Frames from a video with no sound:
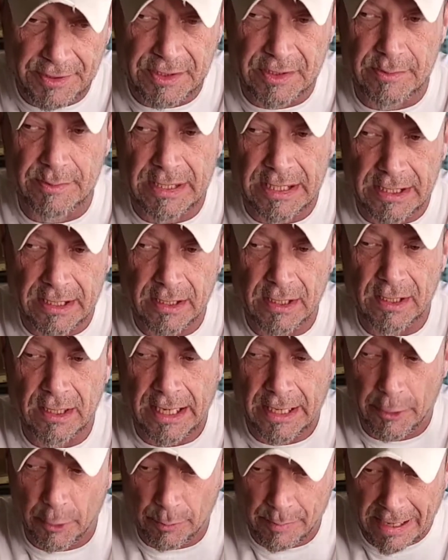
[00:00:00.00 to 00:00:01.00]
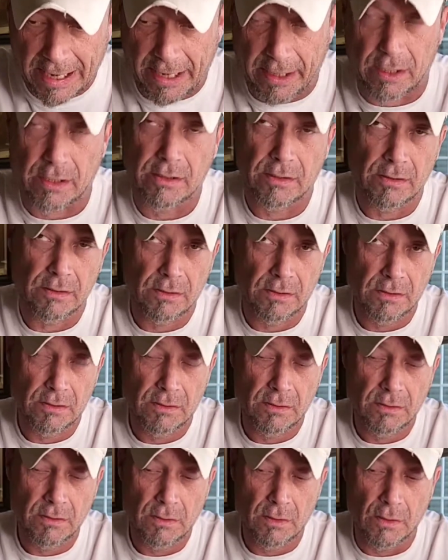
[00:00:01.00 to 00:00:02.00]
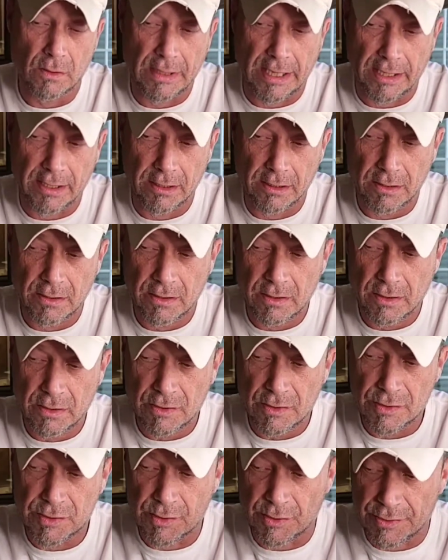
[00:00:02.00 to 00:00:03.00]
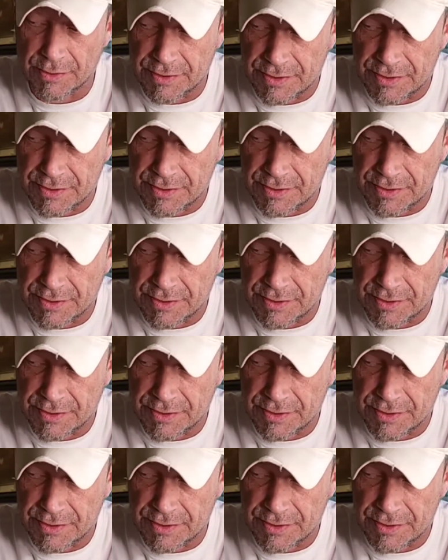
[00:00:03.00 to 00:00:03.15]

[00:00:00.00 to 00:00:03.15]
nothing to be held back. Okay? So